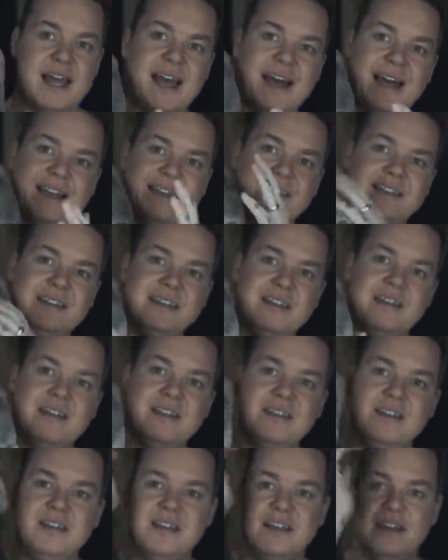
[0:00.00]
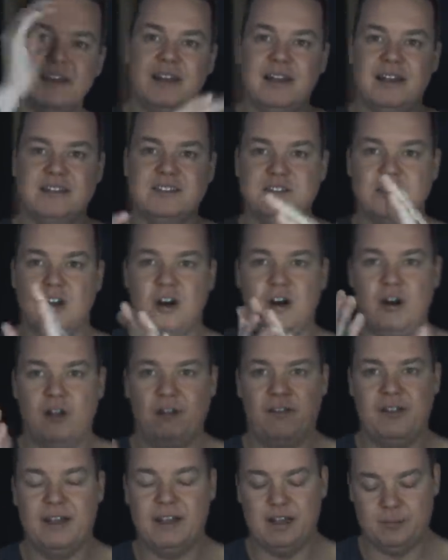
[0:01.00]
and it's not
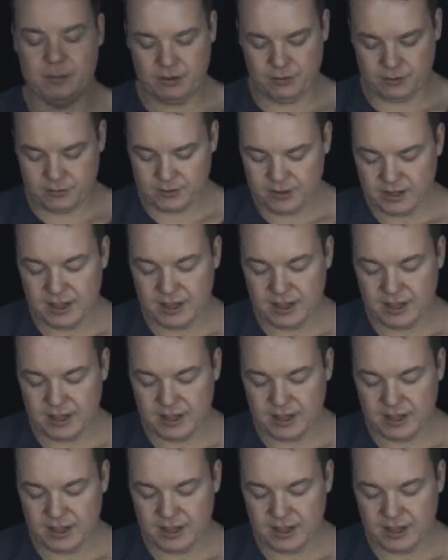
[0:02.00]
on the elbow.